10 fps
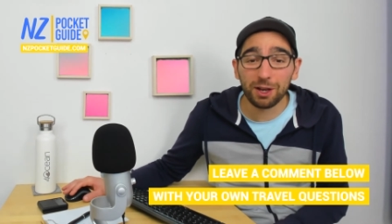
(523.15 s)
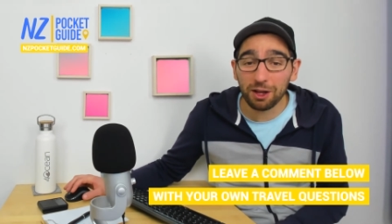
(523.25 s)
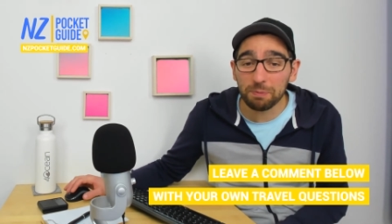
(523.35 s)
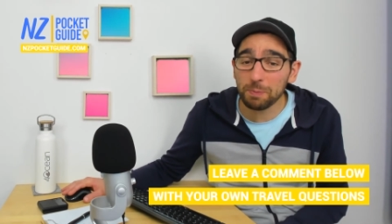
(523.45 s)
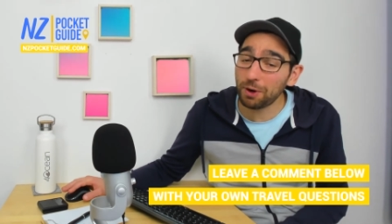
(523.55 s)
A
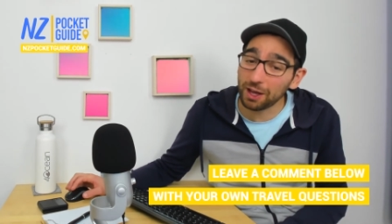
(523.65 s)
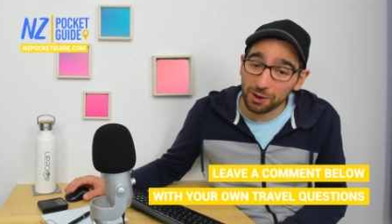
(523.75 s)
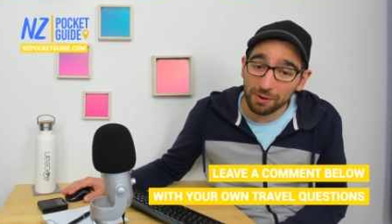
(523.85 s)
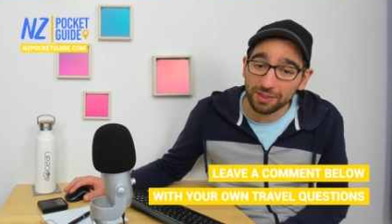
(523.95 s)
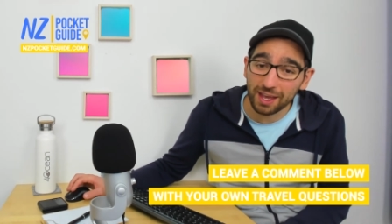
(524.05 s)
lot of people are
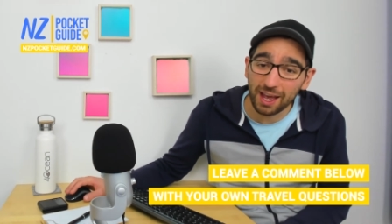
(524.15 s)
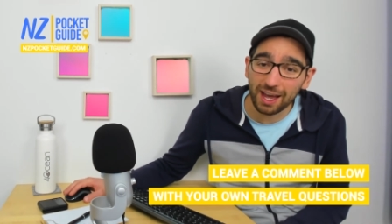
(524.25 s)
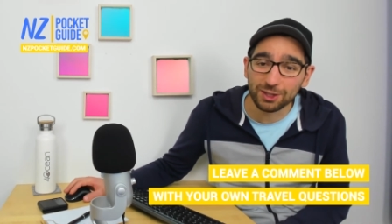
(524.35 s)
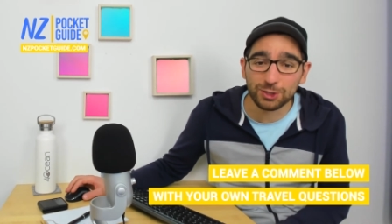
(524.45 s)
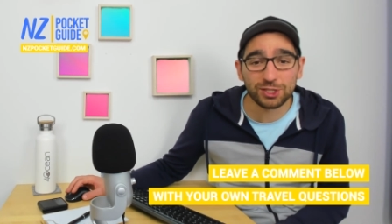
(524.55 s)
going
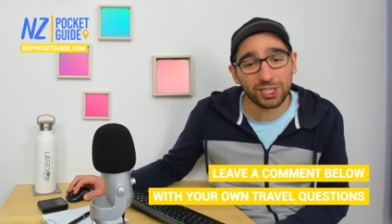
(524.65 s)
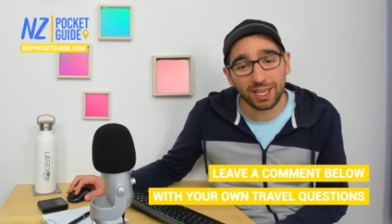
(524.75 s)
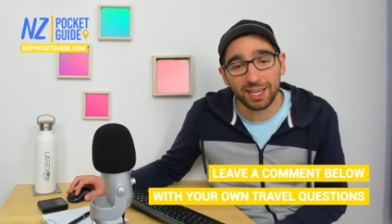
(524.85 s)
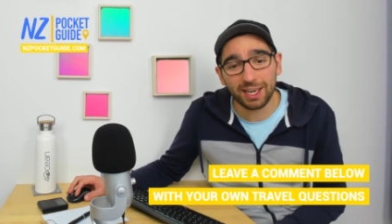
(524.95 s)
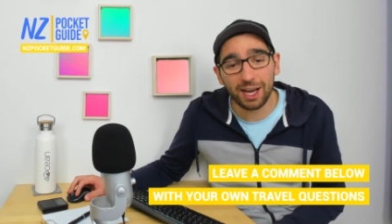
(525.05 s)
there and just
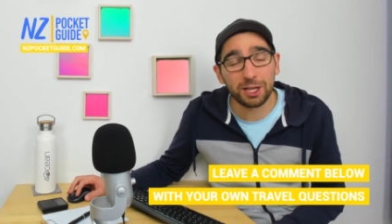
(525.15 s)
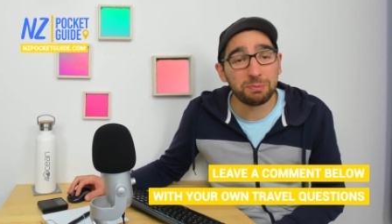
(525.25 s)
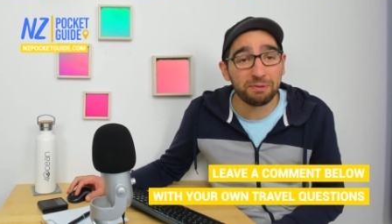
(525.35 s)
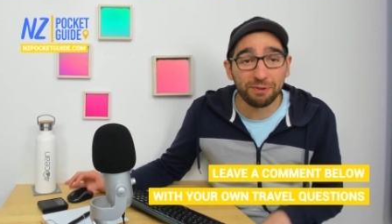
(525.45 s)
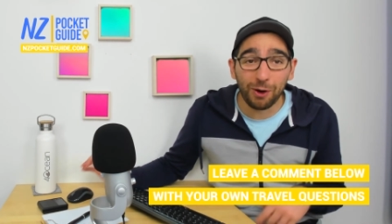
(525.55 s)
checking it out
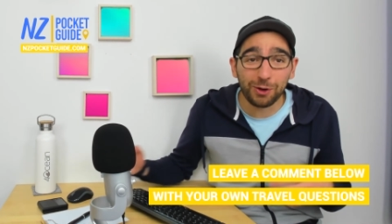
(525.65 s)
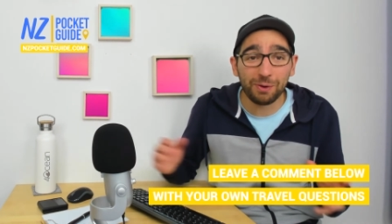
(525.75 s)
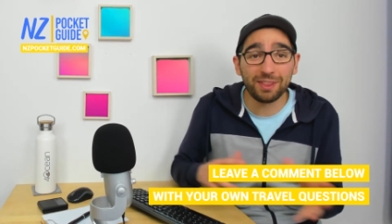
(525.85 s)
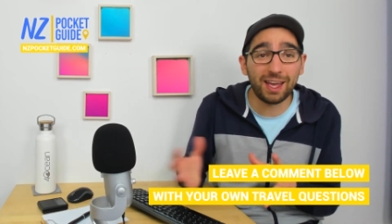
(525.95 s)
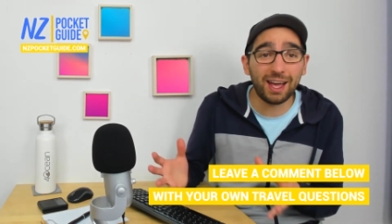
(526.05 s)
before
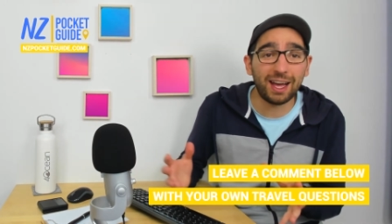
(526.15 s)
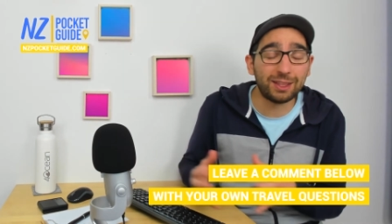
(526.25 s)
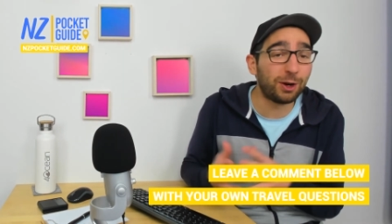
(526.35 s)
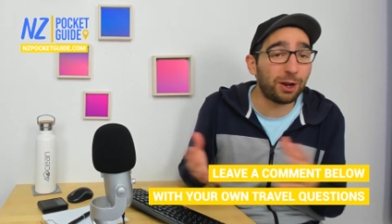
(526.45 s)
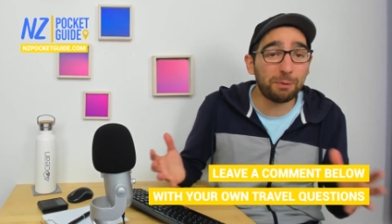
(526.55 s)
going there.
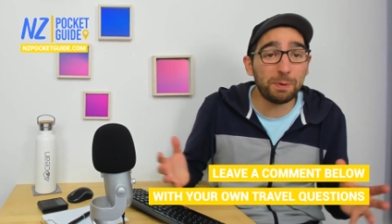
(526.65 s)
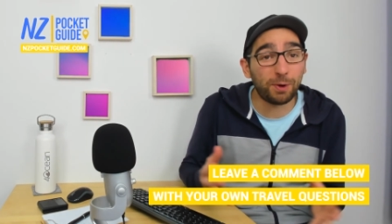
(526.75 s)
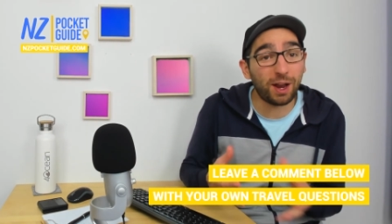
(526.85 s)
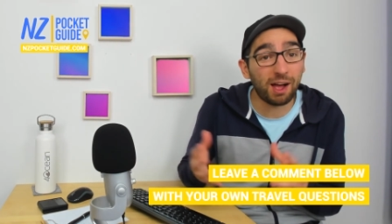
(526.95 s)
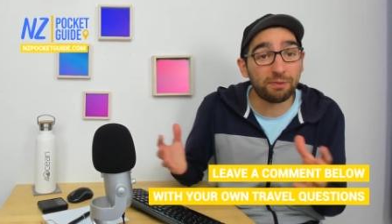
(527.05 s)
And a lot of
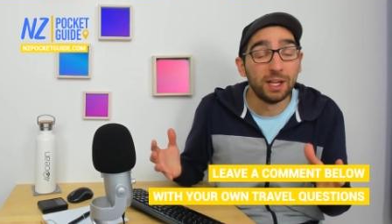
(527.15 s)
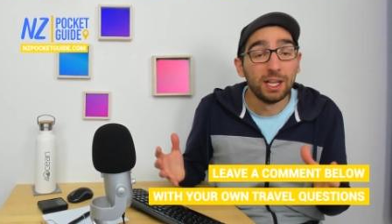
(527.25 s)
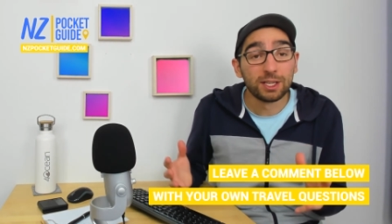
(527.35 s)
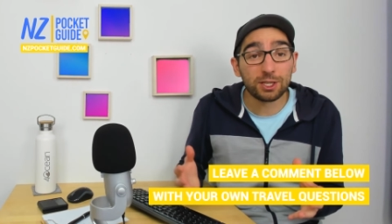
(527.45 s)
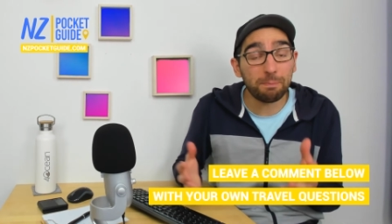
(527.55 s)
people have
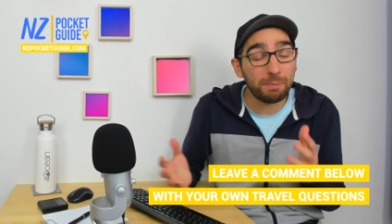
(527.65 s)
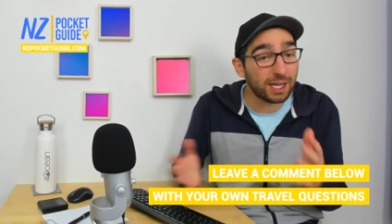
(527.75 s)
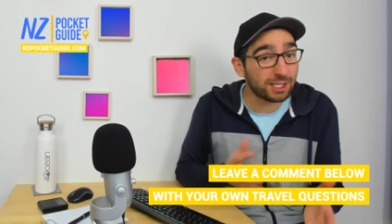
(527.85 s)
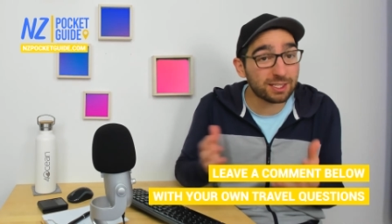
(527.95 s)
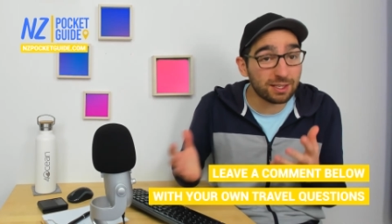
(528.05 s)
some
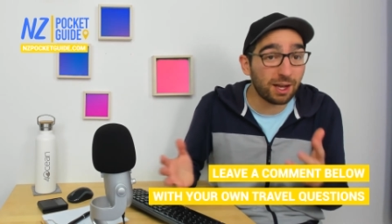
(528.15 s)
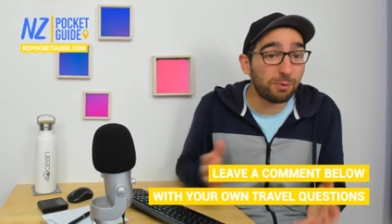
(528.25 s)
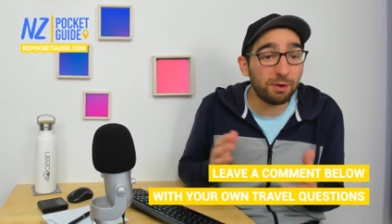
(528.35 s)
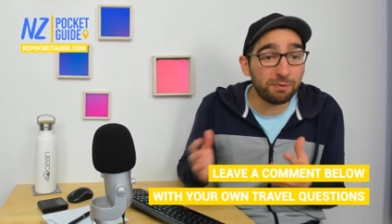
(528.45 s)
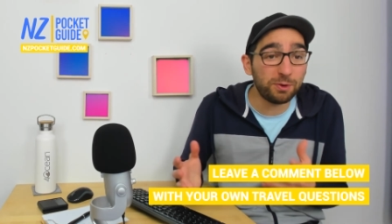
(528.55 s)
mixed
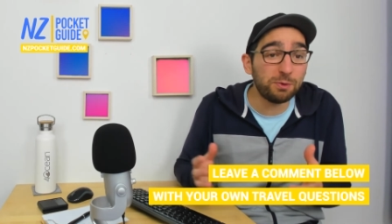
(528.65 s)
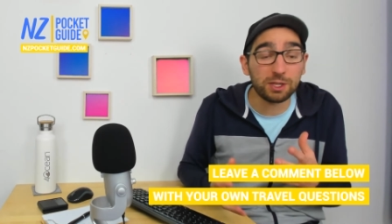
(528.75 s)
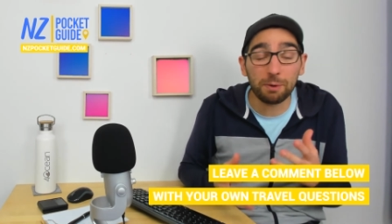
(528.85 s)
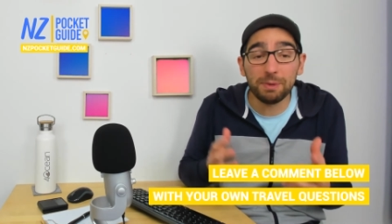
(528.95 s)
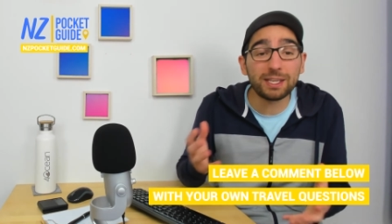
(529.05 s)

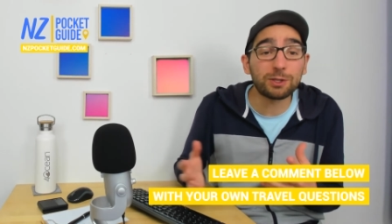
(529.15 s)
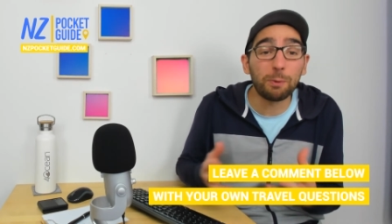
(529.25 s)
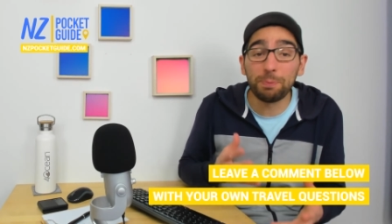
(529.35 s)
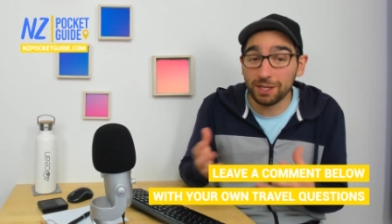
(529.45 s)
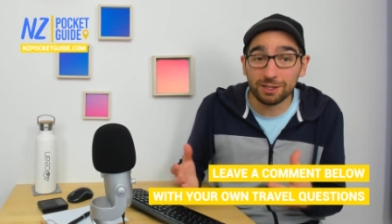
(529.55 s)
reviews or mixed
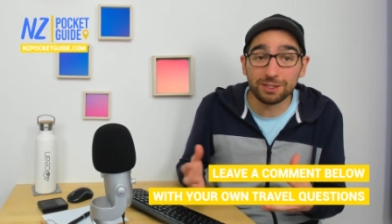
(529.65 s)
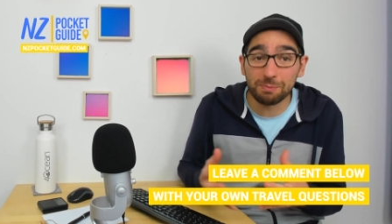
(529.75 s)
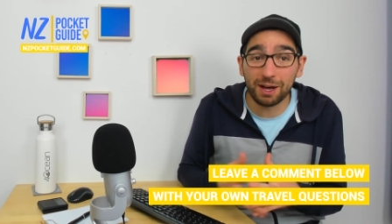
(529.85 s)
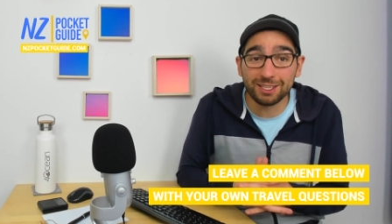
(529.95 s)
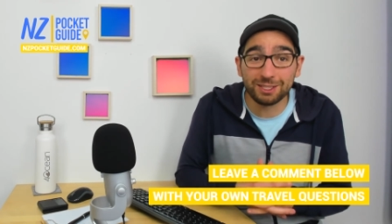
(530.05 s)
opinions
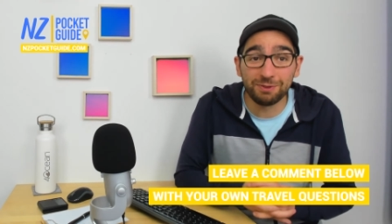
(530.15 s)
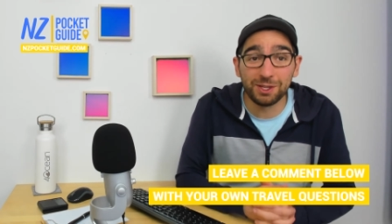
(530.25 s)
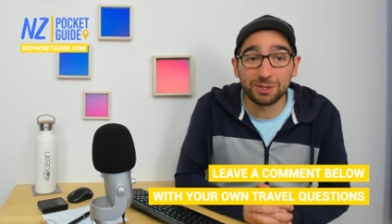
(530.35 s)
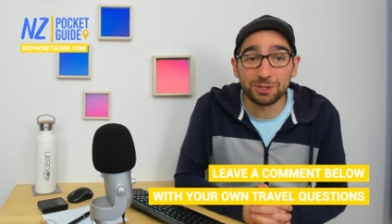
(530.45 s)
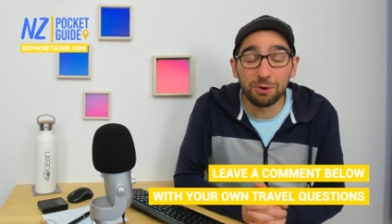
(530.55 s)
about this
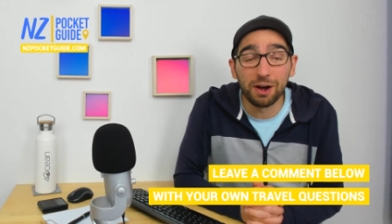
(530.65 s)
video. So